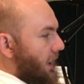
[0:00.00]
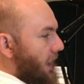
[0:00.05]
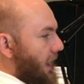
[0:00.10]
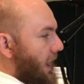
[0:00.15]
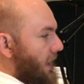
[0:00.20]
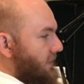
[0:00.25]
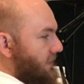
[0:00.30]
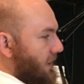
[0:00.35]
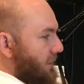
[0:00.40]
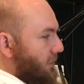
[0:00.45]

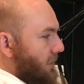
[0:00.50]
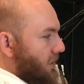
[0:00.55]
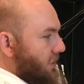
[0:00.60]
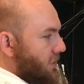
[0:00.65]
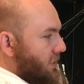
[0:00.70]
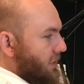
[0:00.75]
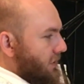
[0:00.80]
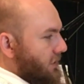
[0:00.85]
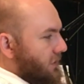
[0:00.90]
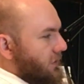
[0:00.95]
As I
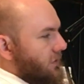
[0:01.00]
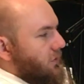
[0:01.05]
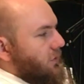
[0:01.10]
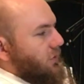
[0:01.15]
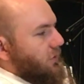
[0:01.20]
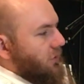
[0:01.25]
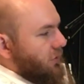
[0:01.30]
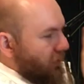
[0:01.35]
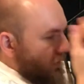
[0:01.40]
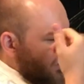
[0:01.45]
mentioned to
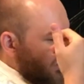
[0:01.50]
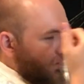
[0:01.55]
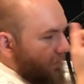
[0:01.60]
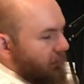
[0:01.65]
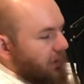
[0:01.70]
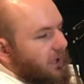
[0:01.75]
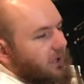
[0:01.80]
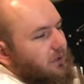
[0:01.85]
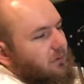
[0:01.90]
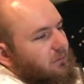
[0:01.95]
you
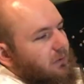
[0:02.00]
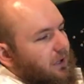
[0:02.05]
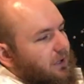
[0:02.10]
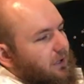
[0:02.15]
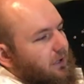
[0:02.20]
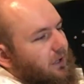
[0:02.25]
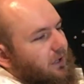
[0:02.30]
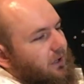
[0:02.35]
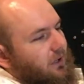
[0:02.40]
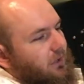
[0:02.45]

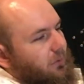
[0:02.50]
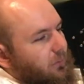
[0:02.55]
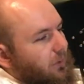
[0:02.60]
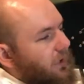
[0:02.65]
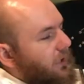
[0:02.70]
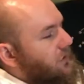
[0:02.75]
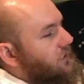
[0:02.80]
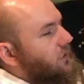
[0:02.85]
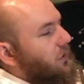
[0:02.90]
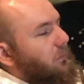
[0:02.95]
many
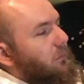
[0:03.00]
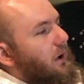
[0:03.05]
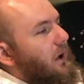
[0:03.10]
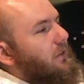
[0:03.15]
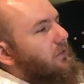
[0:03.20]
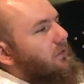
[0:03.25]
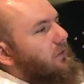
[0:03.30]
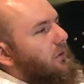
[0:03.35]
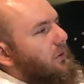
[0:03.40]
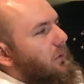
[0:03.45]
weeks or
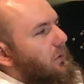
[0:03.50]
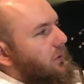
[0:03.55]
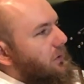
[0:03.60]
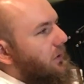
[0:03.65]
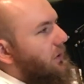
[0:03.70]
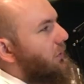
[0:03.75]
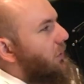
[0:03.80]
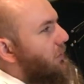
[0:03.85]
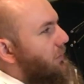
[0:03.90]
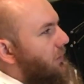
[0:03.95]
months ago, there will